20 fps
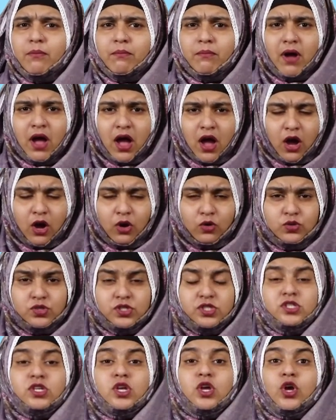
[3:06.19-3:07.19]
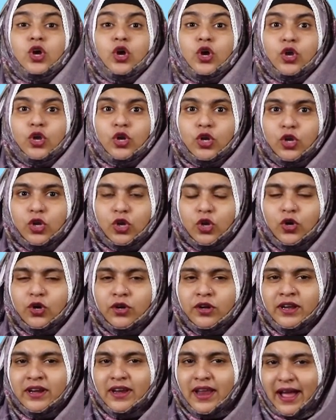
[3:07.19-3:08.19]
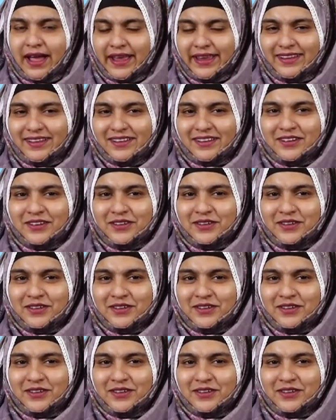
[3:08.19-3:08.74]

mouse look like?